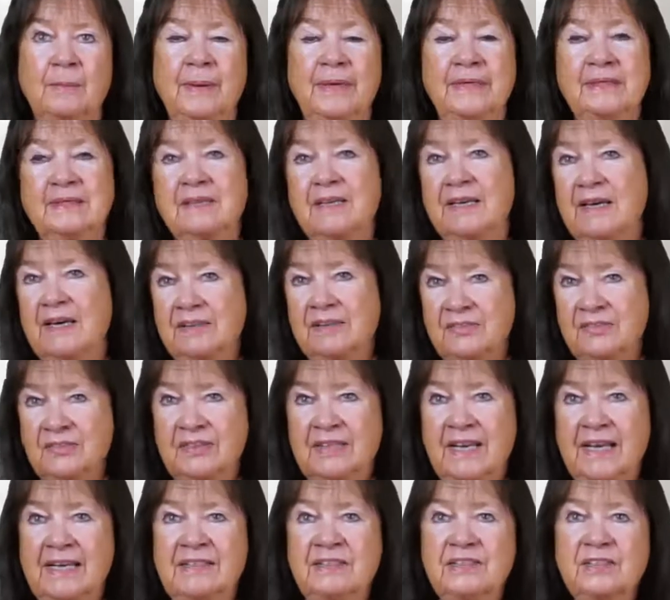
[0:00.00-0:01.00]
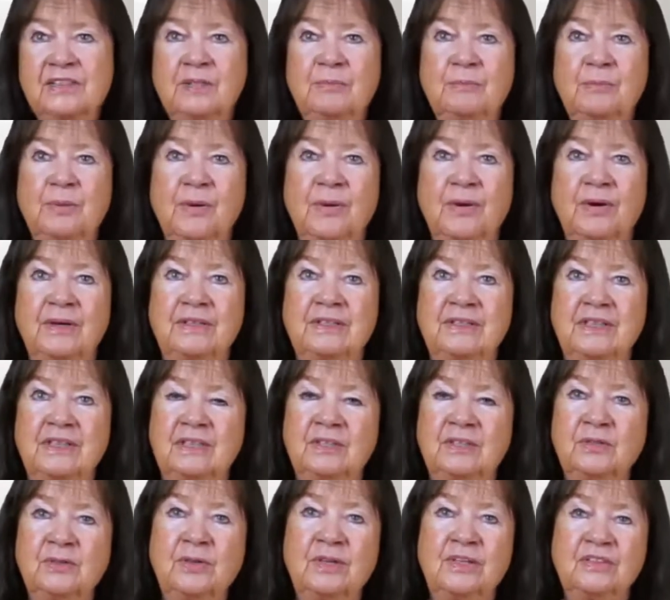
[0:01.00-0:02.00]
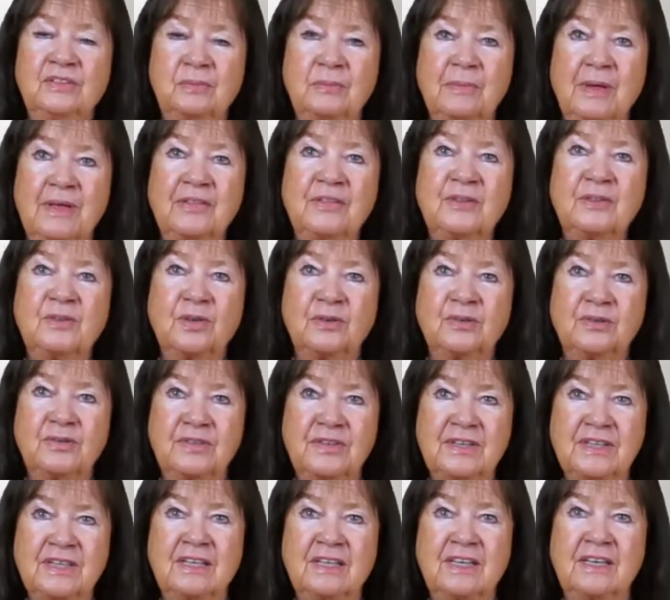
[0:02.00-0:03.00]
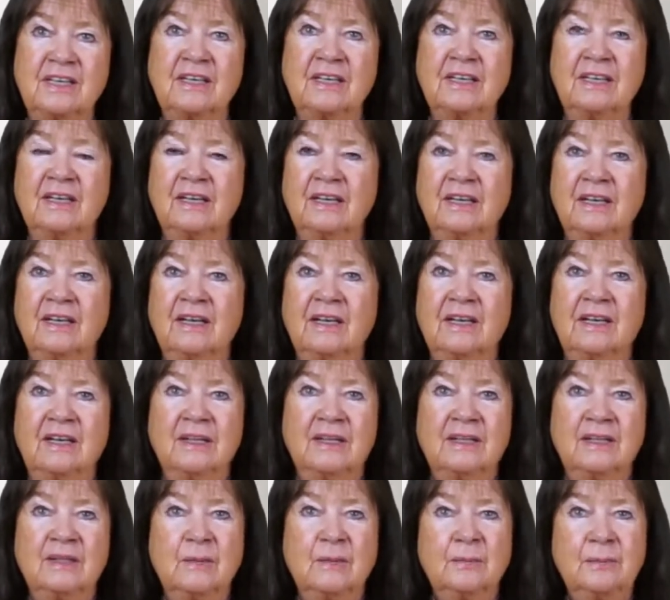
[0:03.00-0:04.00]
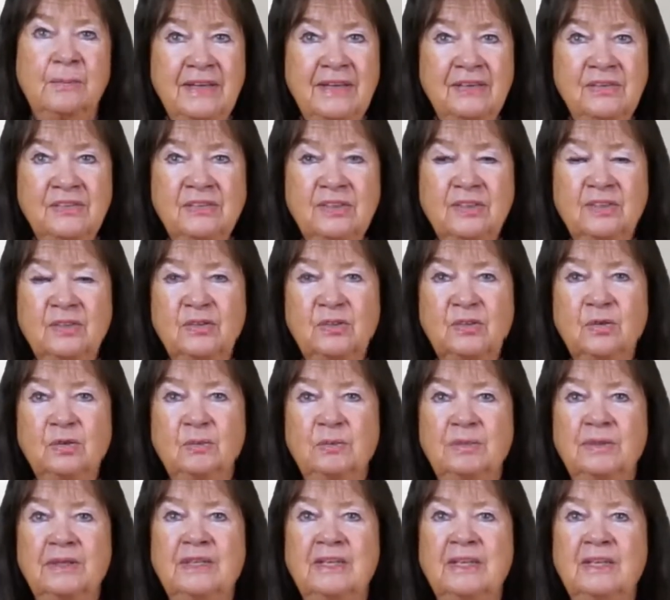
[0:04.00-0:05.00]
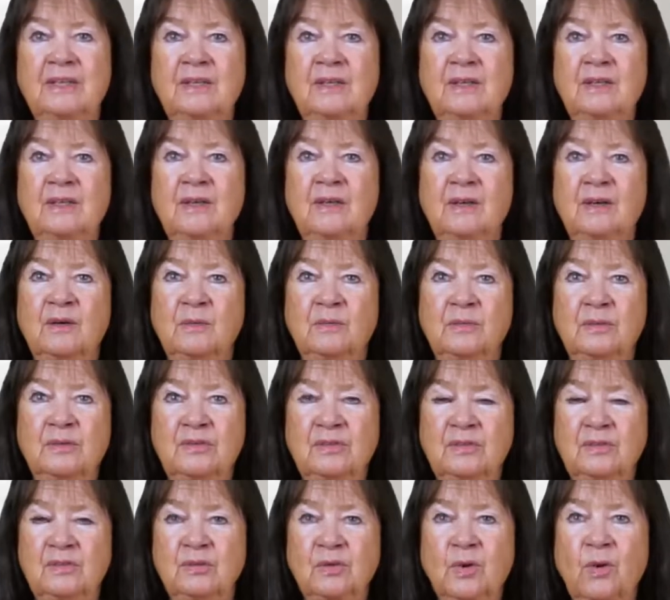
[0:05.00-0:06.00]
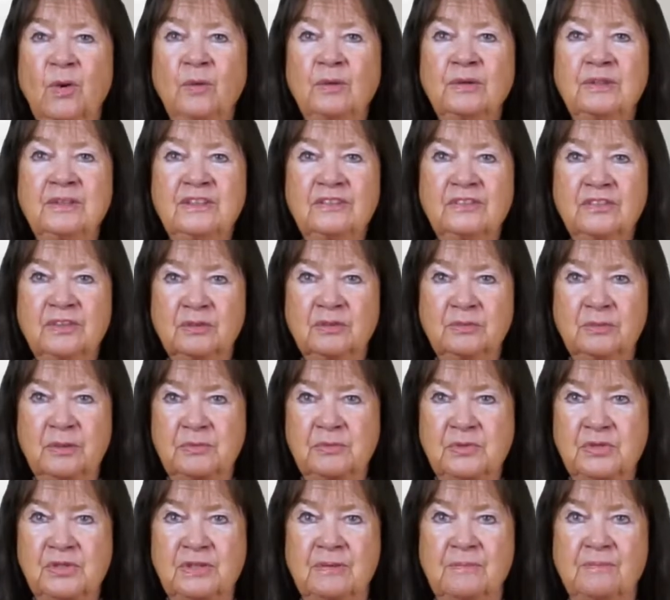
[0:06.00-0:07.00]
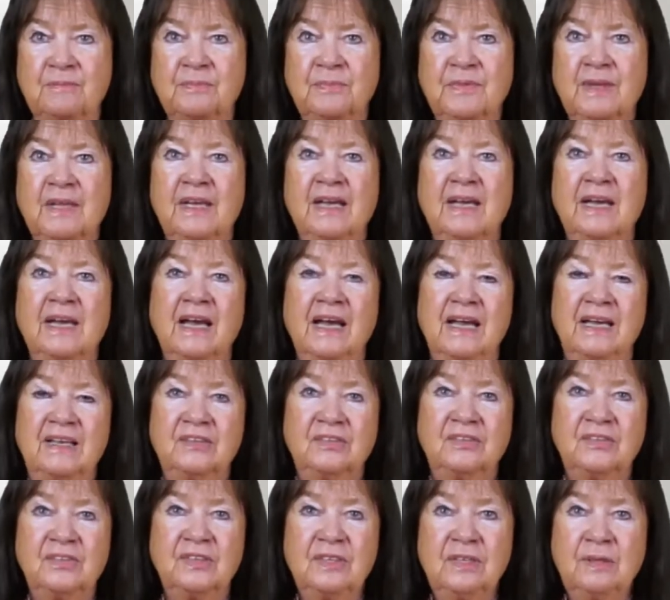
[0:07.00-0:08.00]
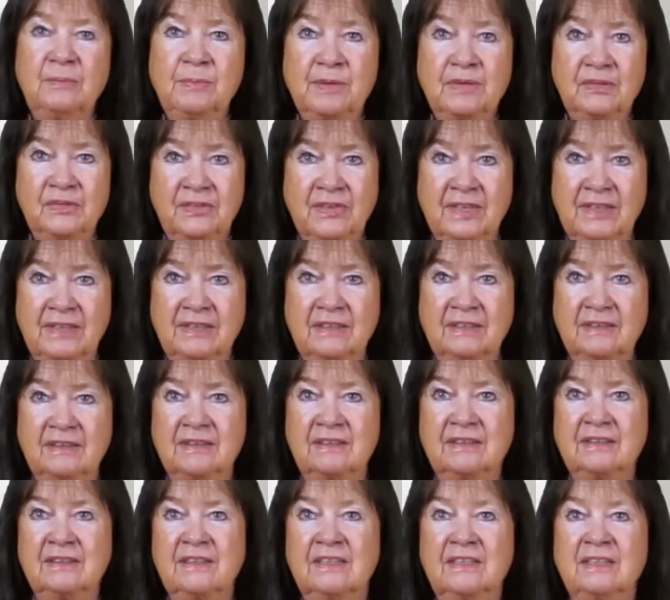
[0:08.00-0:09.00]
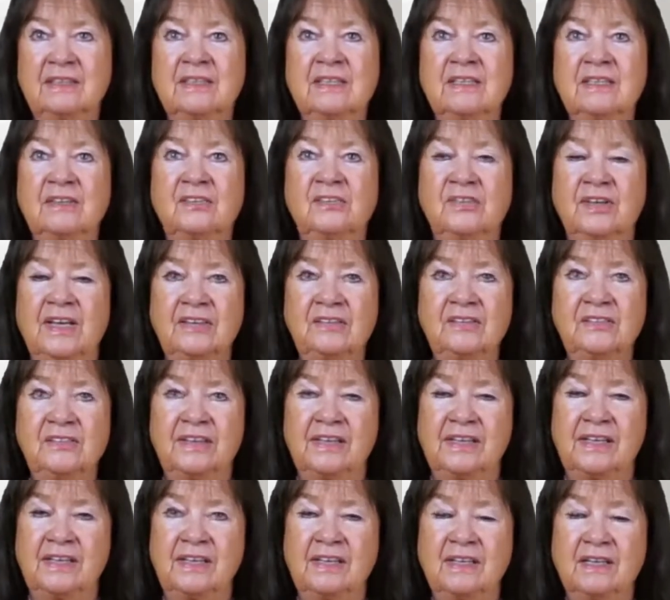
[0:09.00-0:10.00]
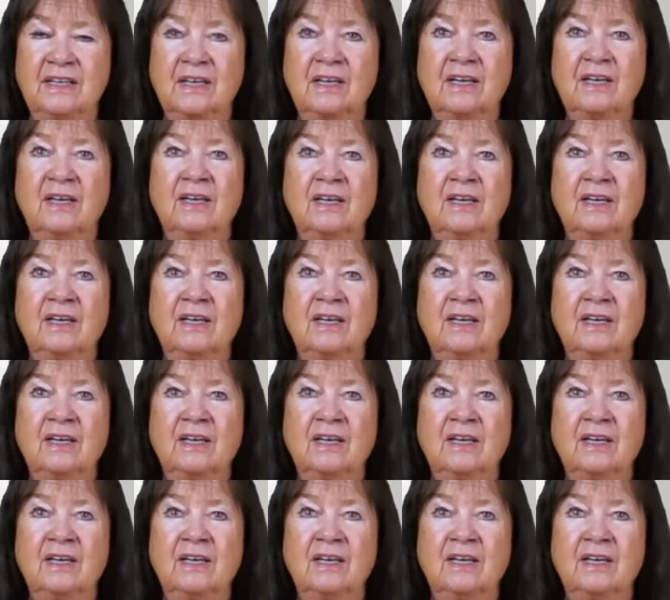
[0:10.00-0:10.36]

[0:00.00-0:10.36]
But as an entry point into his method of thinking, the best is to begin with his own description as he presented it in his essay